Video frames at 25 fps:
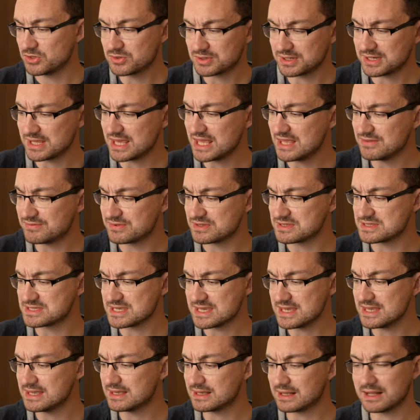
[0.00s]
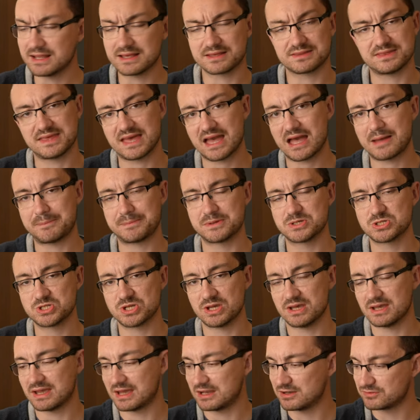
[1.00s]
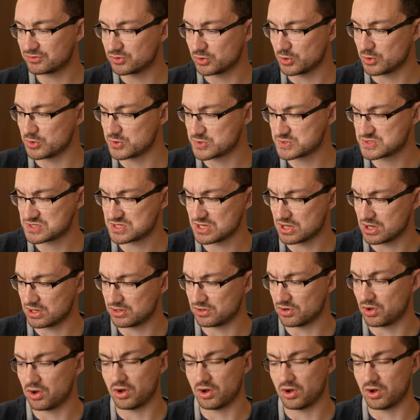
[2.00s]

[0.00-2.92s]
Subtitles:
You can even de-click the aperture and of course turn